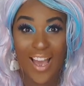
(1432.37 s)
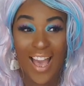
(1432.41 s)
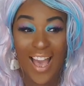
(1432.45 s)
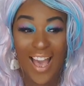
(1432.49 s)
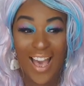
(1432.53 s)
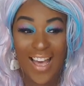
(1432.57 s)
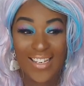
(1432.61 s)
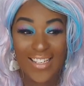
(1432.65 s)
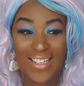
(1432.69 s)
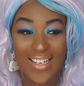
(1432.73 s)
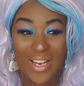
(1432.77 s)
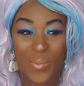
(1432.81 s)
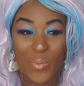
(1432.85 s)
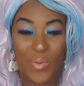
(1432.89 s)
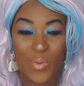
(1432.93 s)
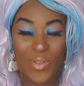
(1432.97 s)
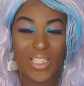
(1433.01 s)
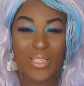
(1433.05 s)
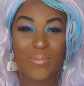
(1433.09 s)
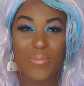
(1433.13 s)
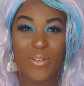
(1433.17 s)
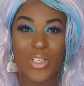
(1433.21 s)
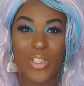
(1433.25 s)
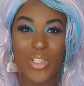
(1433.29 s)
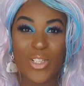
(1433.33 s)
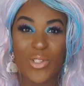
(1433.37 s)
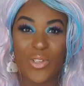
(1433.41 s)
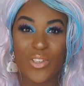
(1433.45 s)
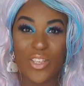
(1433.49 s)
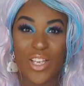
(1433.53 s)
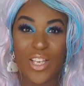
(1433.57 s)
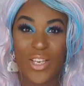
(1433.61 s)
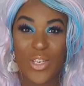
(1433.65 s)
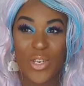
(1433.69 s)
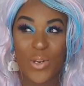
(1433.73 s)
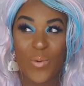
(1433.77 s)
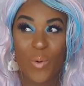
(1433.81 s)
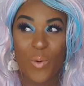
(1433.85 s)
And I want to make sure
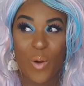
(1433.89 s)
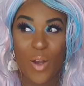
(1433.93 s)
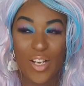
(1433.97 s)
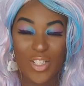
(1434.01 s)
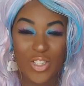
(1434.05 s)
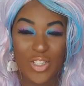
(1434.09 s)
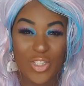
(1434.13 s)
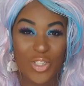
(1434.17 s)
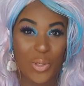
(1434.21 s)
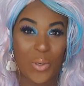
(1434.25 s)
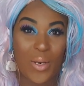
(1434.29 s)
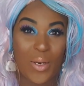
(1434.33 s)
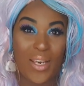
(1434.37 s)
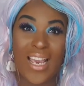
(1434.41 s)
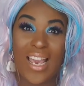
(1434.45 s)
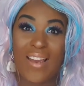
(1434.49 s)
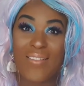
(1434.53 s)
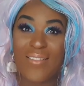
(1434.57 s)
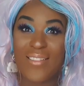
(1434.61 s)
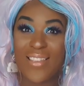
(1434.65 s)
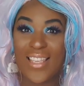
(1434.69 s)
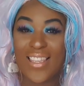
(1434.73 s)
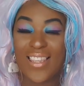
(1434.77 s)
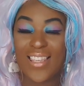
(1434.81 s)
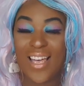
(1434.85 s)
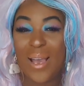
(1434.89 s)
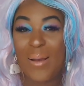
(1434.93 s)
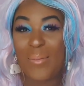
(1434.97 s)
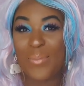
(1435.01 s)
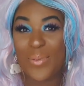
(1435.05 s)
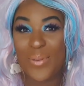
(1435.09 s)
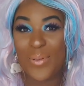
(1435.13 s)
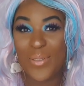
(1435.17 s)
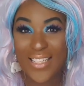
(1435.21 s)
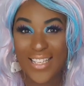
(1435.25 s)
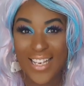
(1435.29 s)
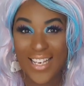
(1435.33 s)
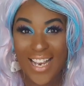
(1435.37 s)
that you are enjoying everything that I'm
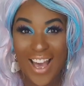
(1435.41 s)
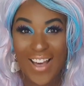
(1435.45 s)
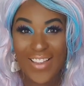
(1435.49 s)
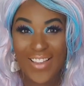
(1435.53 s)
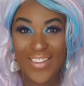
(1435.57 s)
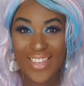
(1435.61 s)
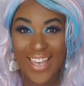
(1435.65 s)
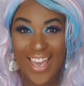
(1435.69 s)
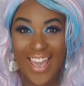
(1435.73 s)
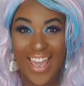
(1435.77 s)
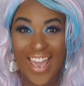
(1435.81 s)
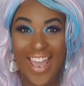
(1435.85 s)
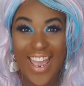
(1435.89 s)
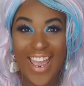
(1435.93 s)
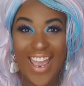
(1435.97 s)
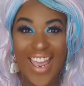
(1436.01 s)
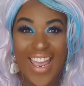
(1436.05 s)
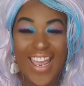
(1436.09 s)
putting out there.